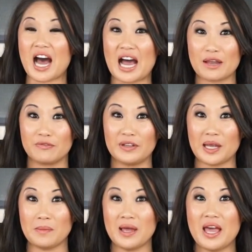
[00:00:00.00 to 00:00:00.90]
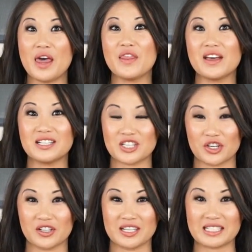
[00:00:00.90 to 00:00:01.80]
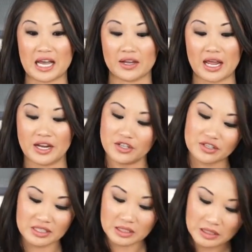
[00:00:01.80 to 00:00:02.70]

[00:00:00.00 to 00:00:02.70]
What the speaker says: high flame, then turn it down and just